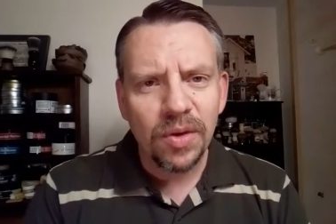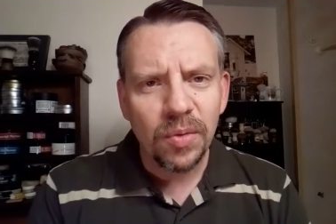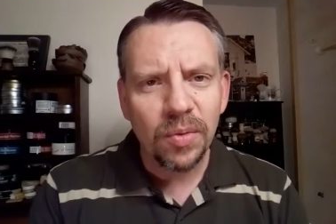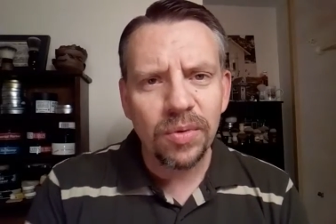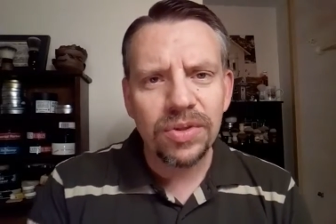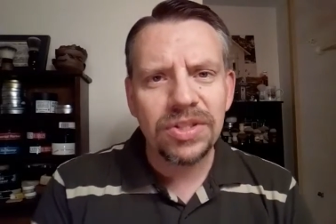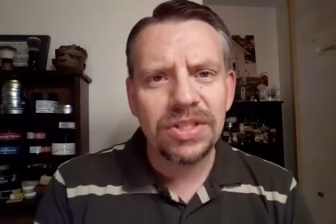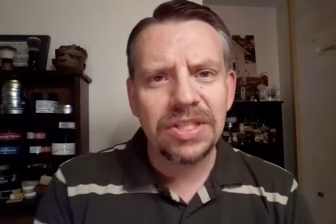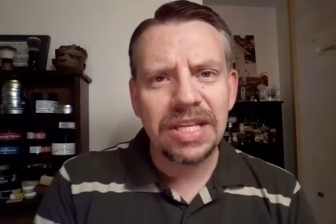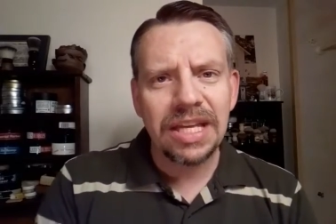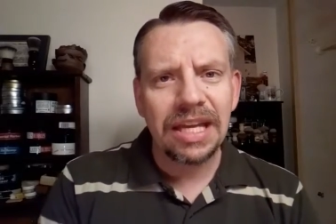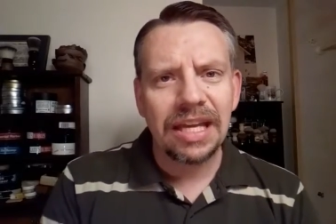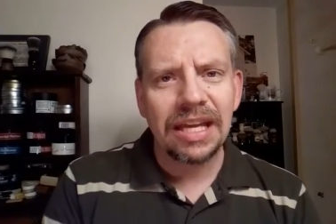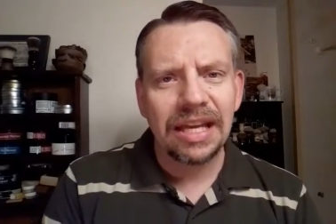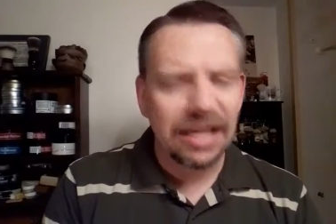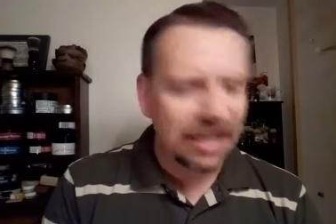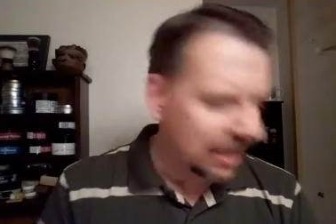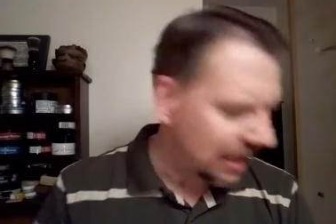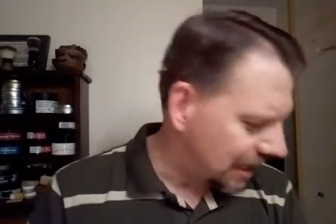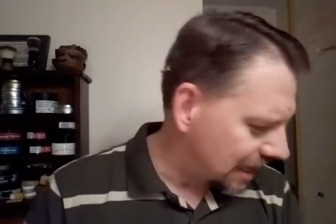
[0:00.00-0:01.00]
We'll see.
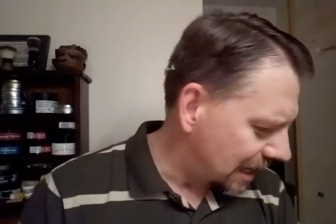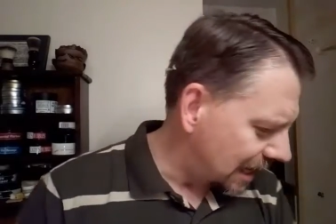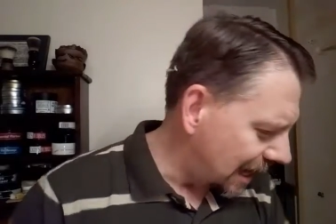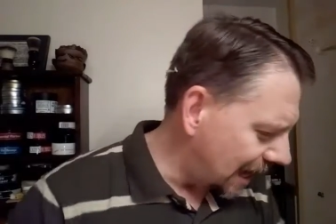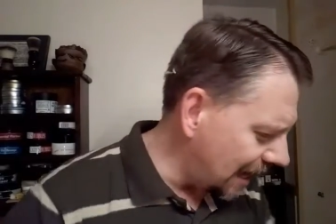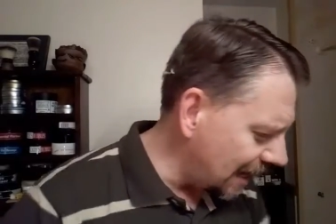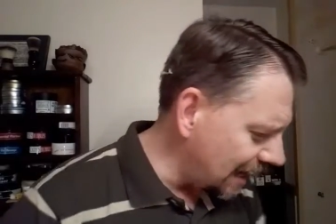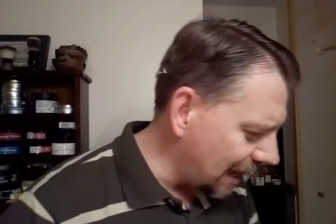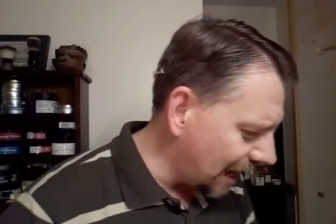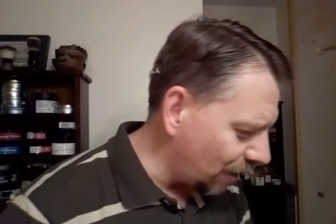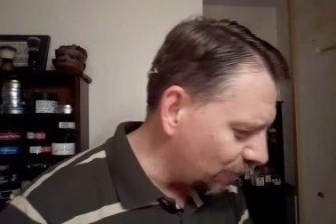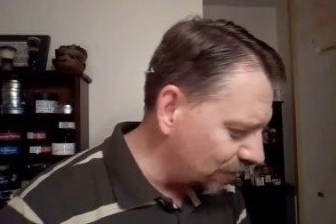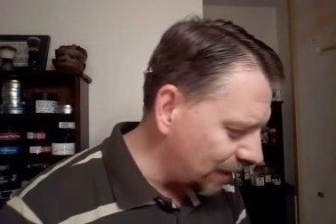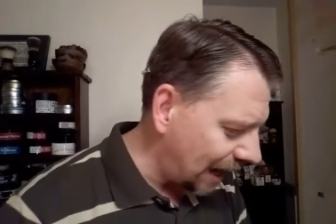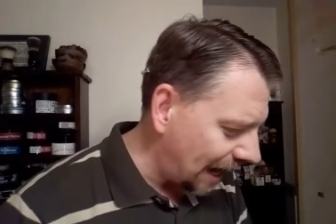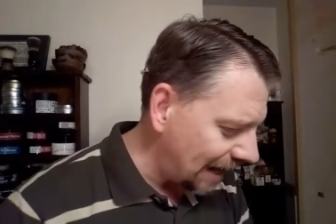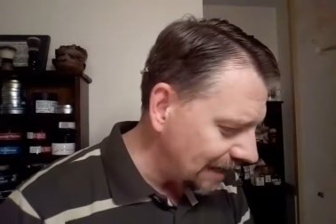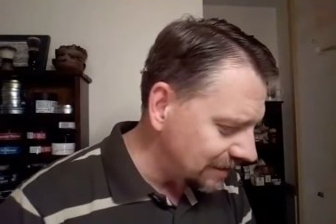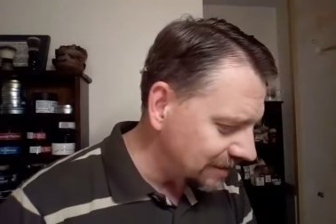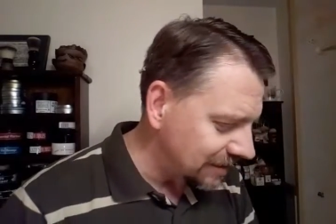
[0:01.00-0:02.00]
Anyhow,
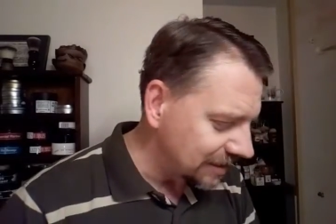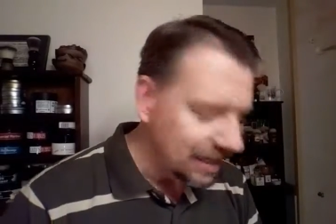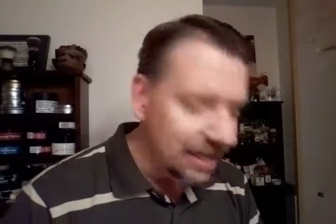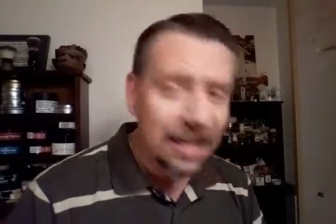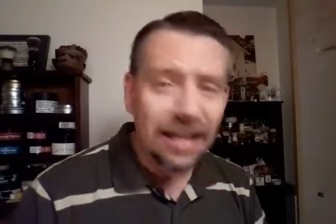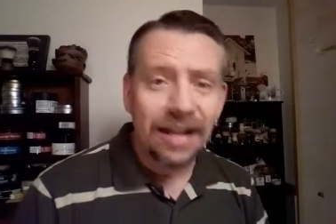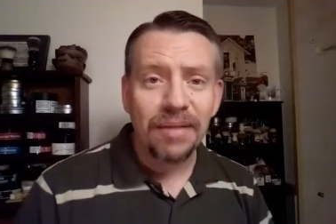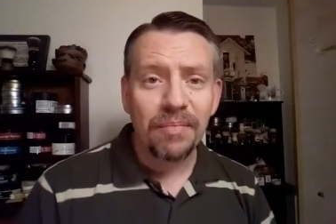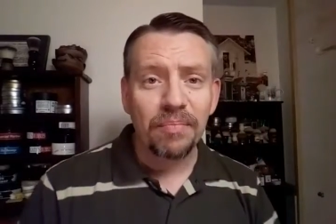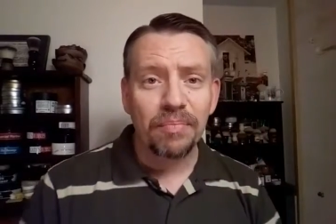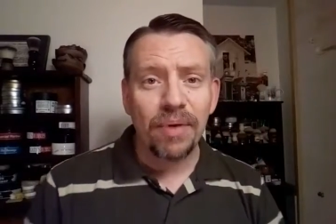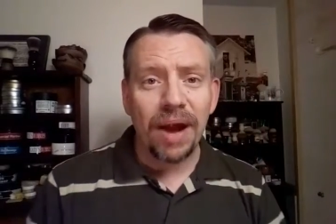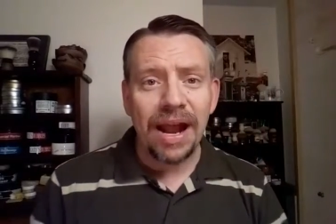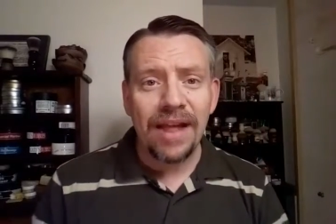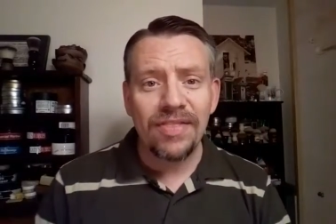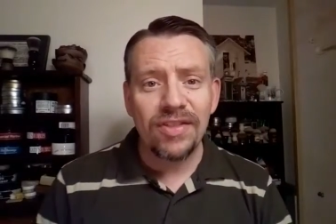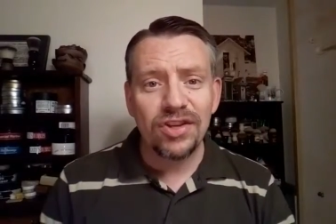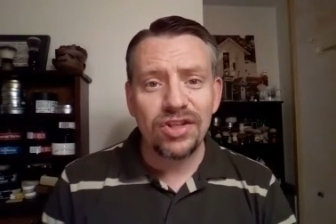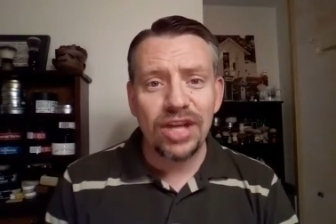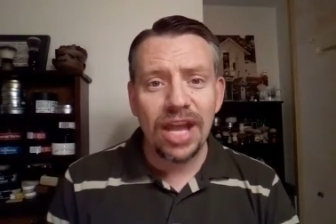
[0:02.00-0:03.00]
guys,
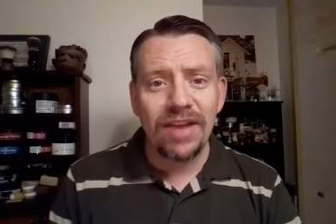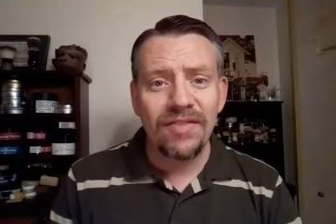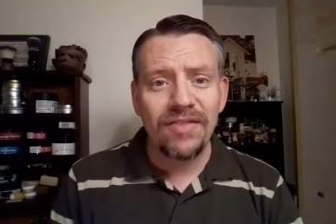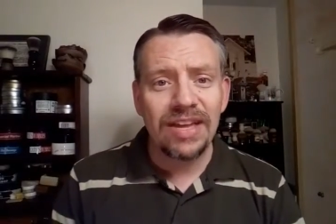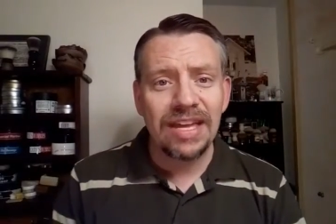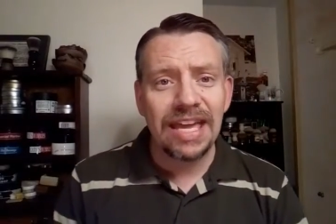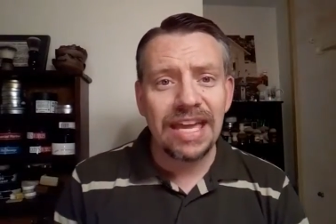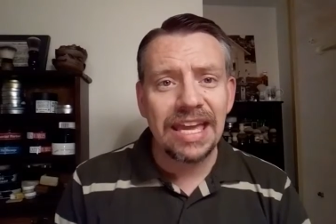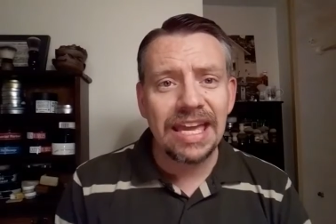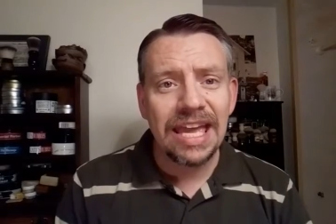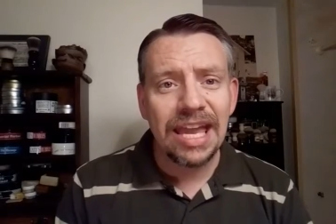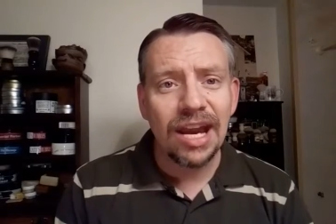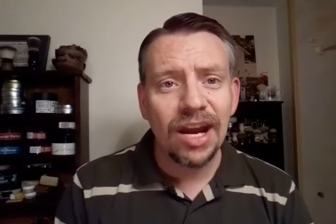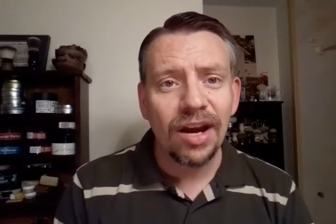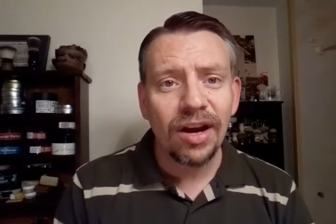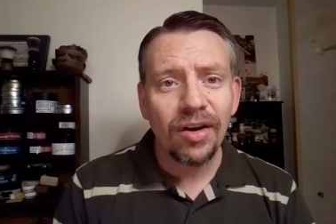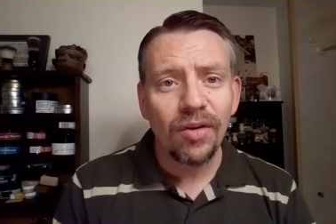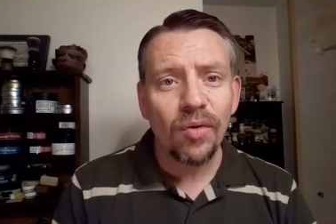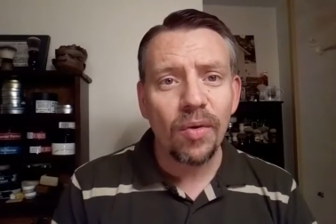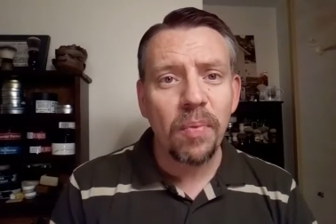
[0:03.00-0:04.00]
Brian the Shaving Geek
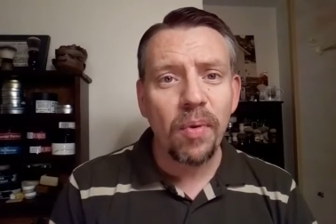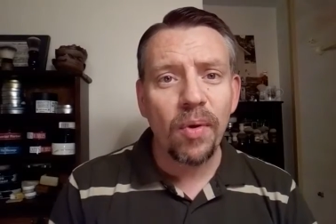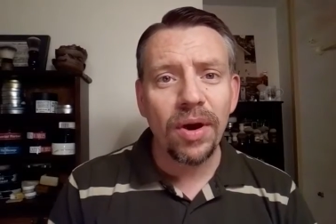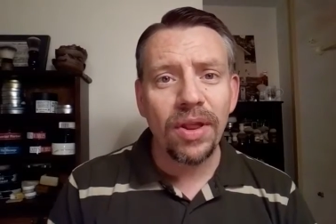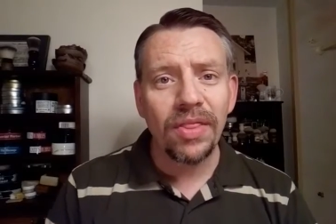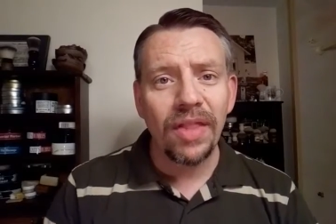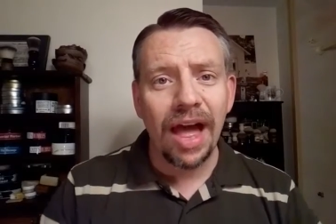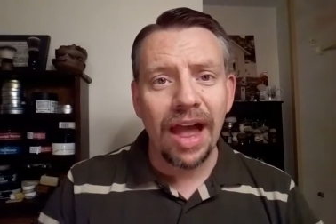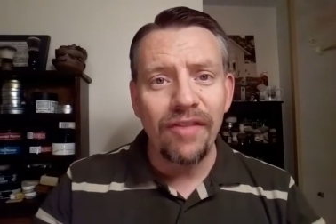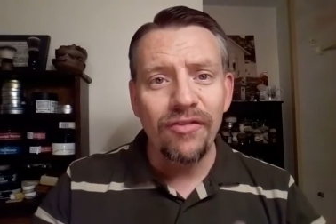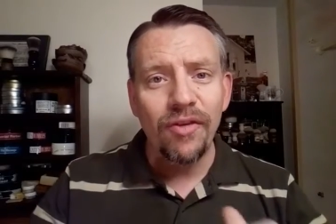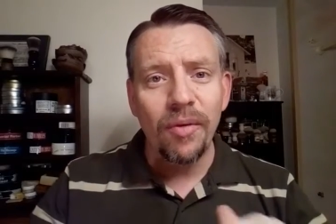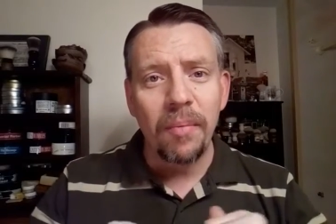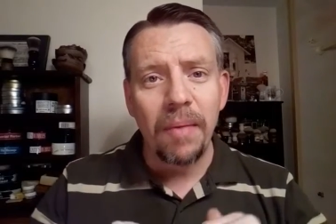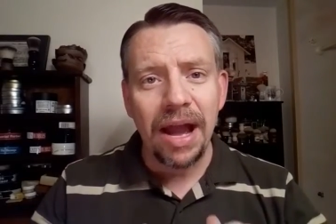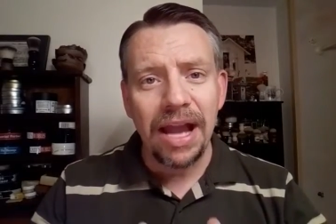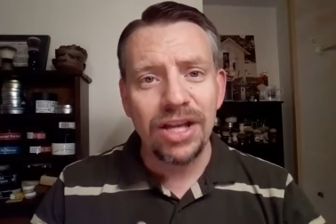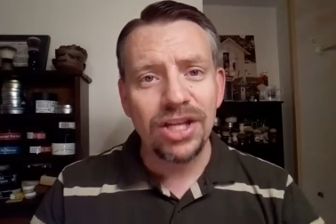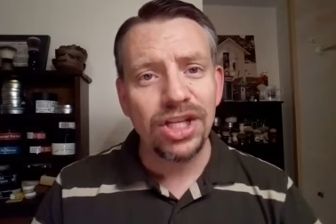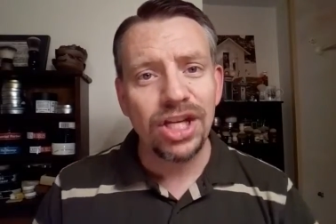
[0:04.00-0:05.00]
here, reporting live from
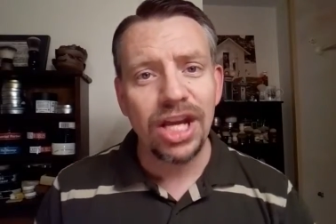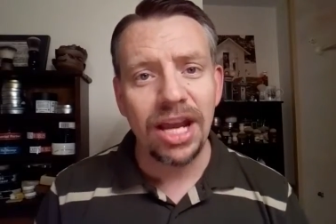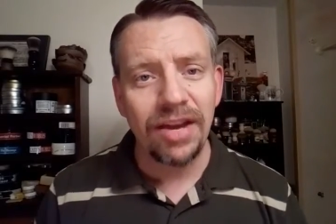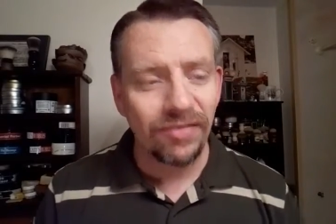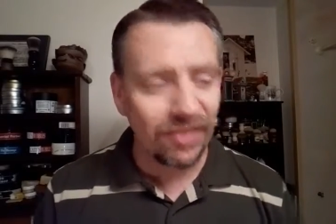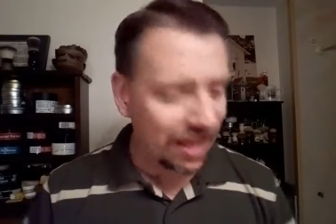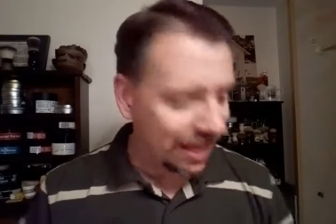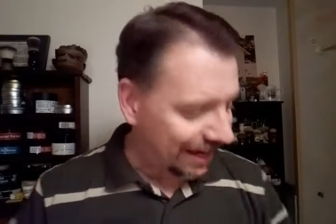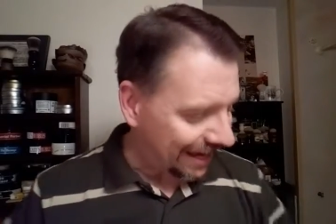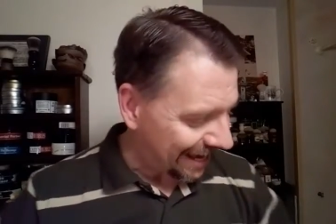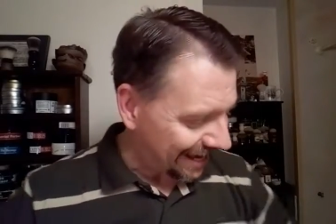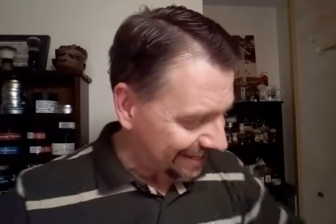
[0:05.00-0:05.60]
my shave den.